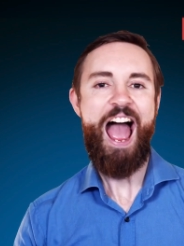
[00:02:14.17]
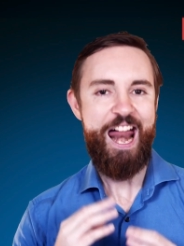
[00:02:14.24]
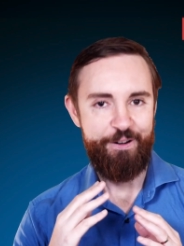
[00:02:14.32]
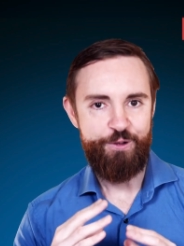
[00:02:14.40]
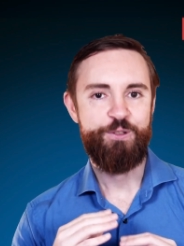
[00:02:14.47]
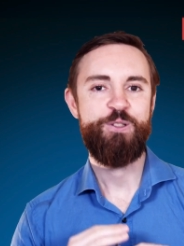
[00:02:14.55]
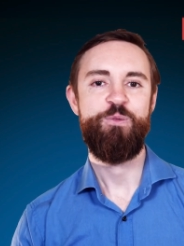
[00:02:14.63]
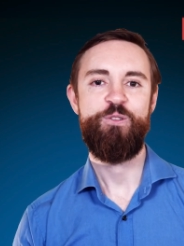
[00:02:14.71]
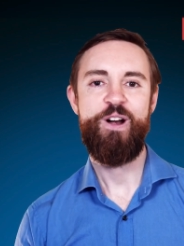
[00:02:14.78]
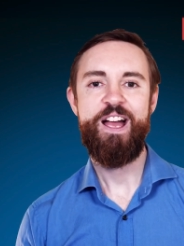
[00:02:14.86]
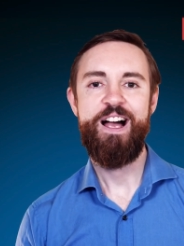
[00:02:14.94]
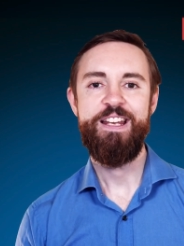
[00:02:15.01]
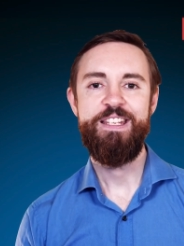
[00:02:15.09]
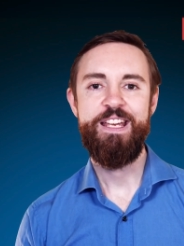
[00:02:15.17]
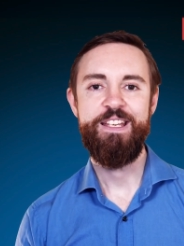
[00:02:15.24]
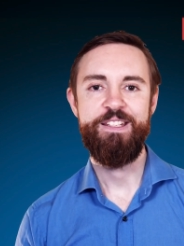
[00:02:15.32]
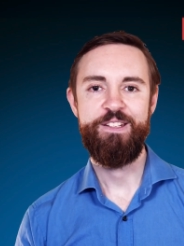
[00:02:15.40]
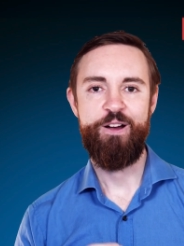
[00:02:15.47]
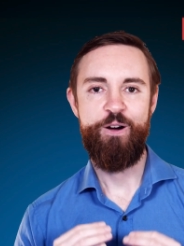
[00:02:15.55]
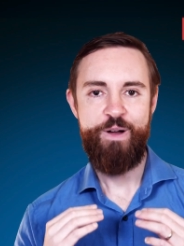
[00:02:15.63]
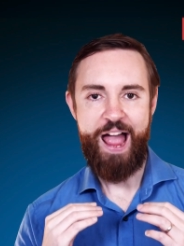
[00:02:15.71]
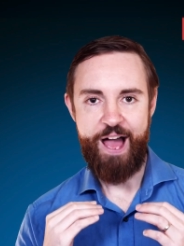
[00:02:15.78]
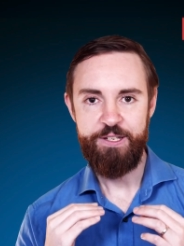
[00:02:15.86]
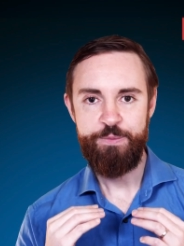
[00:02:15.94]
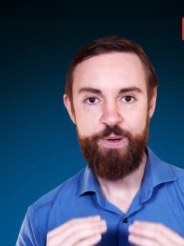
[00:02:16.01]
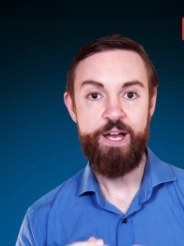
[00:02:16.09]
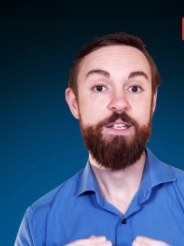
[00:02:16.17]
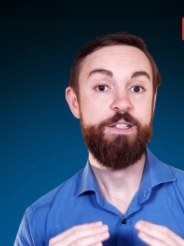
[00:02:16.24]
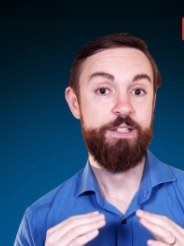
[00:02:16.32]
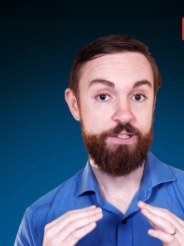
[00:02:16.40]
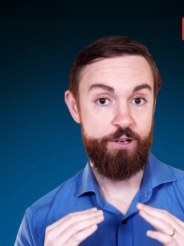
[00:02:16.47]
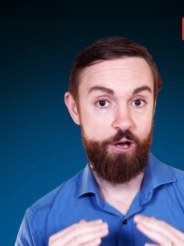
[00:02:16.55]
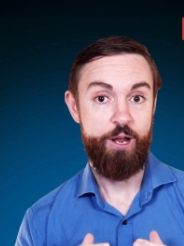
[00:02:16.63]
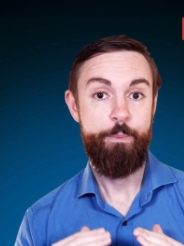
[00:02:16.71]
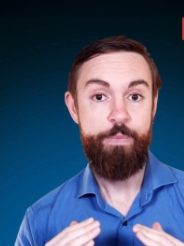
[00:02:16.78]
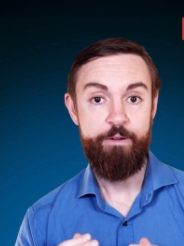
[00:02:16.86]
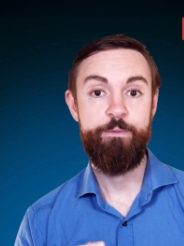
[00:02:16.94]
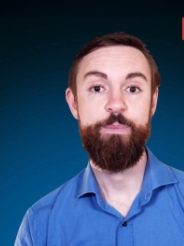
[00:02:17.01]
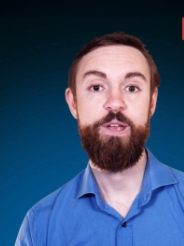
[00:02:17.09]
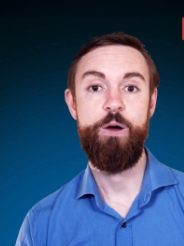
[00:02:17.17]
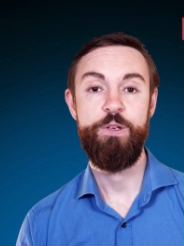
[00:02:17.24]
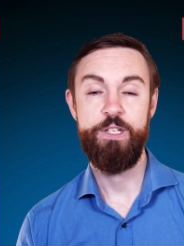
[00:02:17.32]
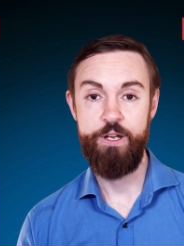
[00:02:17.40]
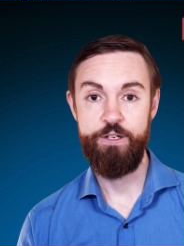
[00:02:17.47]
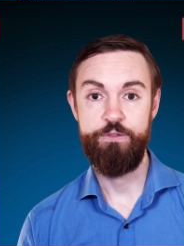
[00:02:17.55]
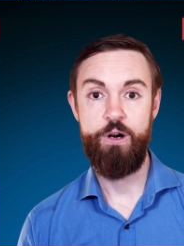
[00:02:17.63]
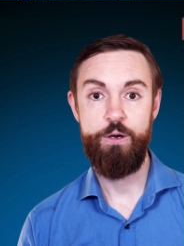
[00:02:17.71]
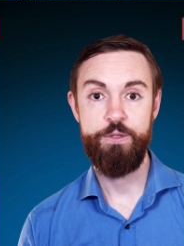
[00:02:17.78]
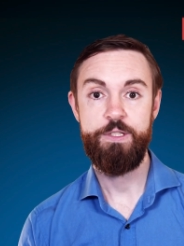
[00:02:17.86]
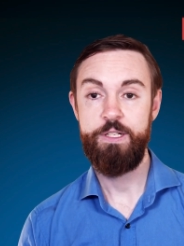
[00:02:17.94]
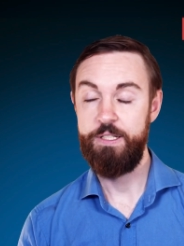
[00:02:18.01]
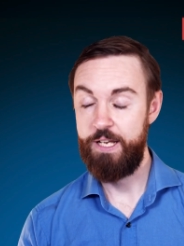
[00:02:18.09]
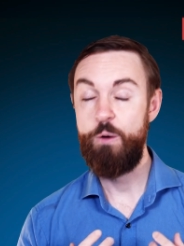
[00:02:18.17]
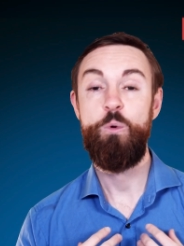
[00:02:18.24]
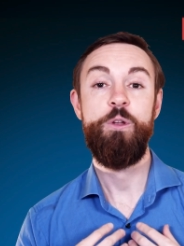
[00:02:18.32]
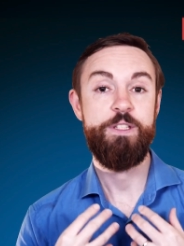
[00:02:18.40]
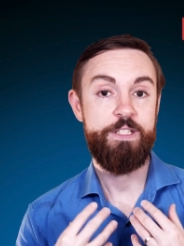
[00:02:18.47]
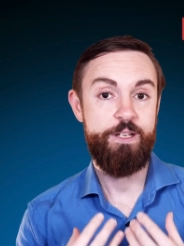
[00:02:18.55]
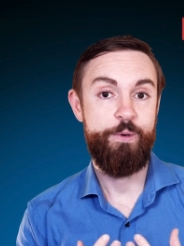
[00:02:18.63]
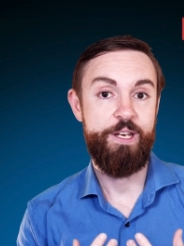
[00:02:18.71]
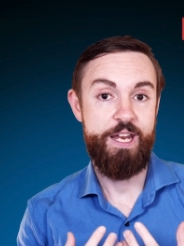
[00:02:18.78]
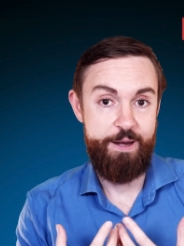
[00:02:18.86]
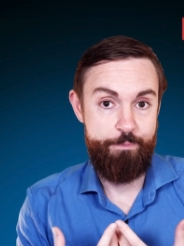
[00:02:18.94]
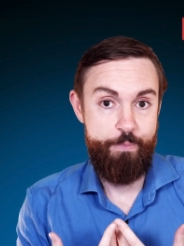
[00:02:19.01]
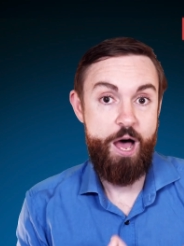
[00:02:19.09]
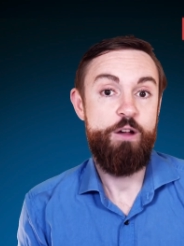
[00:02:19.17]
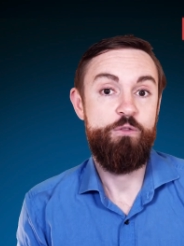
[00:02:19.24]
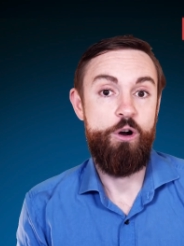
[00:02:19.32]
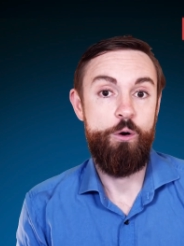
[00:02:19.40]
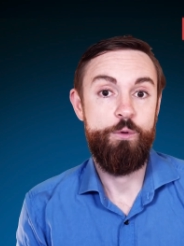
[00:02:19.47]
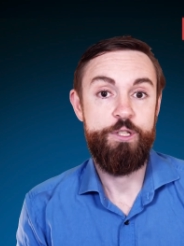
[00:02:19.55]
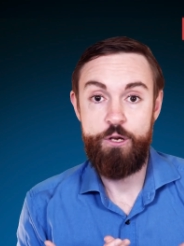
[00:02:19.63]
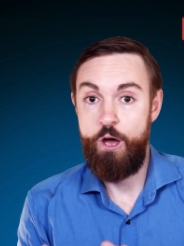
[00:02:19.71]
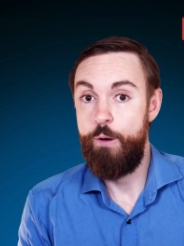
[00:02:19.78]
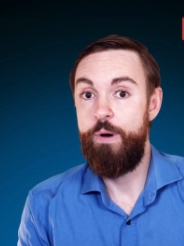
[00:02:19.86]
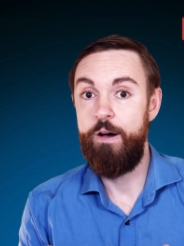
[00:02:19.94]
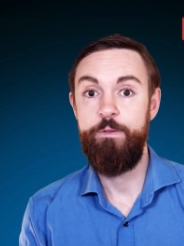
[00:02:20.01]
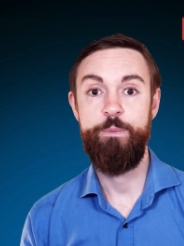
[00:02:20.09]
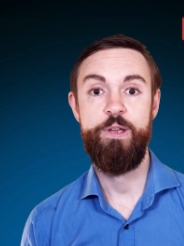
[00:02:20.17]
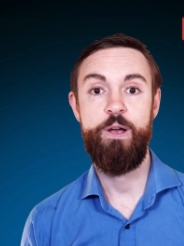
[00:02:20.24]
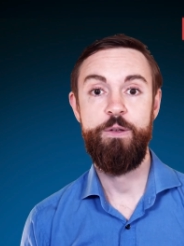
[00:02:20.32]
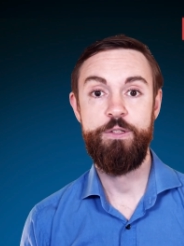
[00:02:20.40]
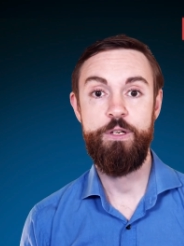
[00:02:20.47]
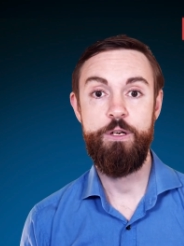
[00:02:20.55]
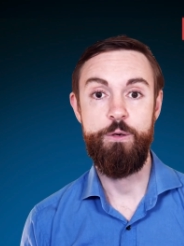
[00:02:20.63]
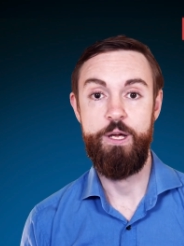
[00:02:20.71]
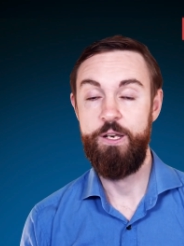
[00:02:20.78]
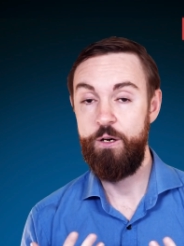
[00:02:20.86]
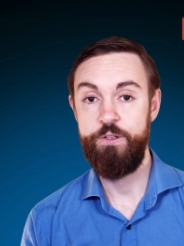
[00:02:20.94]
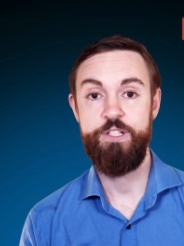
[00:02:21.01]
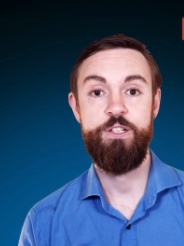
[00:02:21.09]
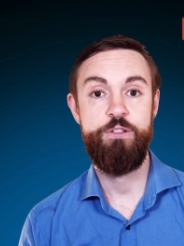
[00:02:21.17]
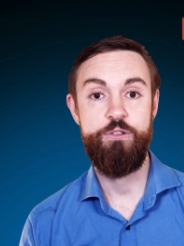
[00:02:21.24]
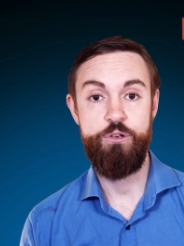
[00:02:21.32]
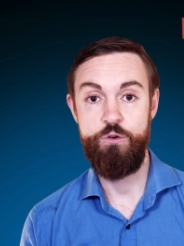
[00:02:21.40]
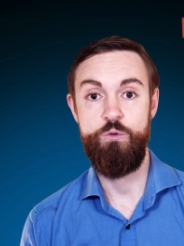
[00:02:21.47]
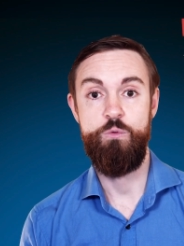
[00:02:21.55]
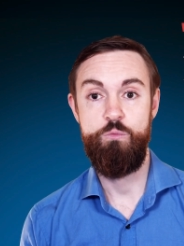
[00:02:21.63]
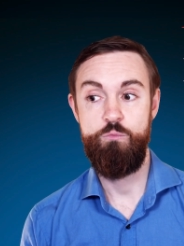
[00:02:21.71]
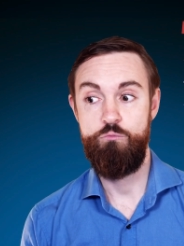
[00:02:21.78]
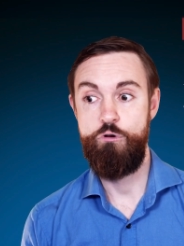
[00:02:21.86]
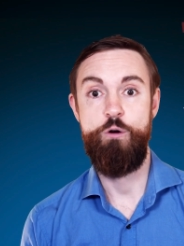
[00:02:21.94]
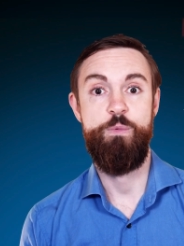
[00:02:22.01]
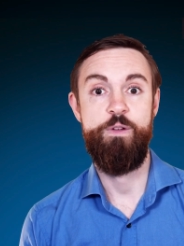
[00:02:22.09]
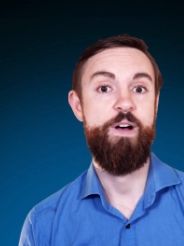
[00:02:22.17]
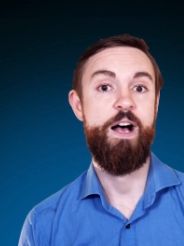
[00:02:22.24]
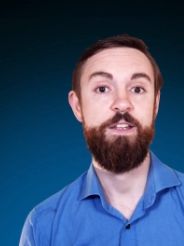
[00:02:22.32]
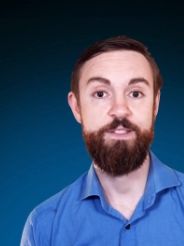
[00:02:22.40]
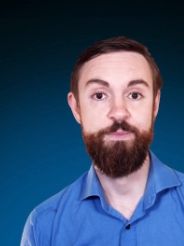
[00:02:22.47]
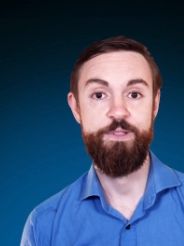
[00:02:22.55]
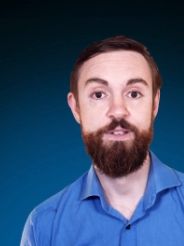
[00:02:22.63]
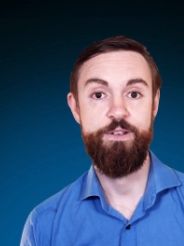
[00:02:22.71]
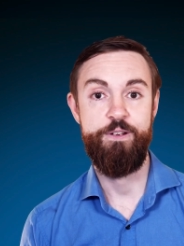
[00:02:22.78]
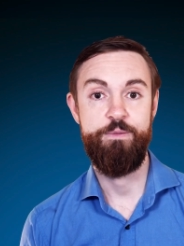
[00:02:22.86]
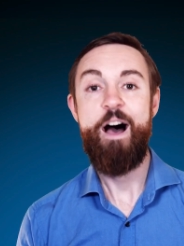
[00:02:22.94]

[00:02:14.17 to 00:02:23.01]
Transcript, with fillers: And I've got some great ideas of how this person has gone above and beyond in those roles, because I want someone in my role to go above and beyond too and not just do what we've asked them to do.